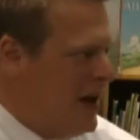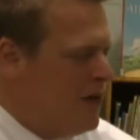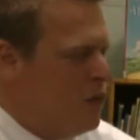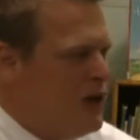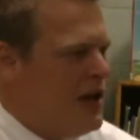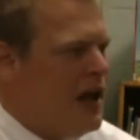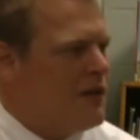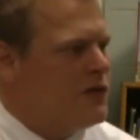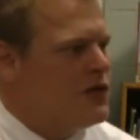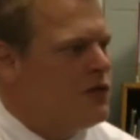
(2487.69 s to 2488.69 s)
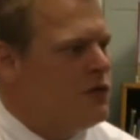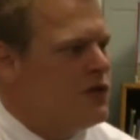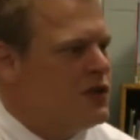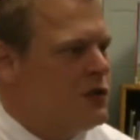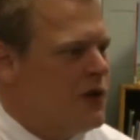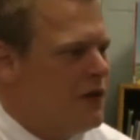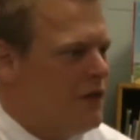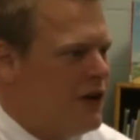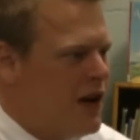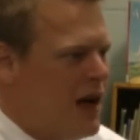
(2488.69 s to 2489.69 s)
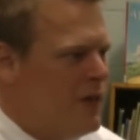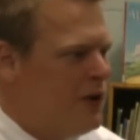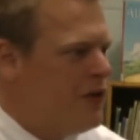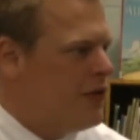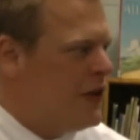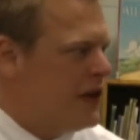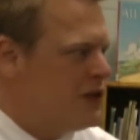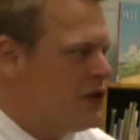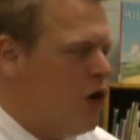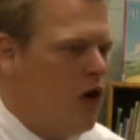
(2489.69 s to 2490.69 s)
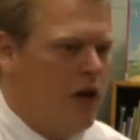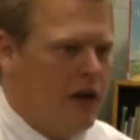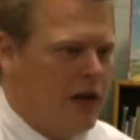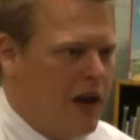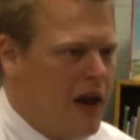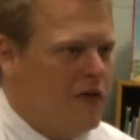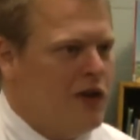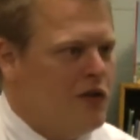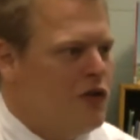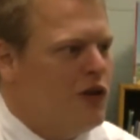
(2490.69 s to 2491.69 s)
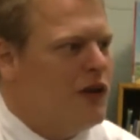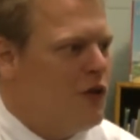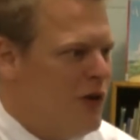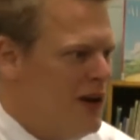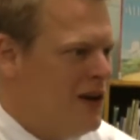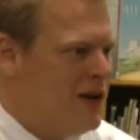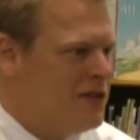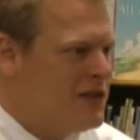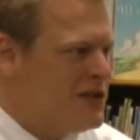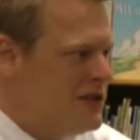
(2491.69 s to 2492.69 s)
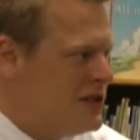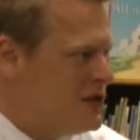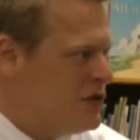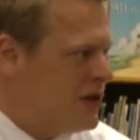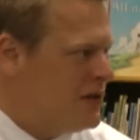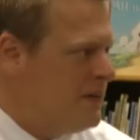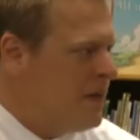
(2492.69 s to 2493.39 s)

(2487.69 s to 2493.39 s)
And we have students doing phenomenal things in every nook and cranny of this district.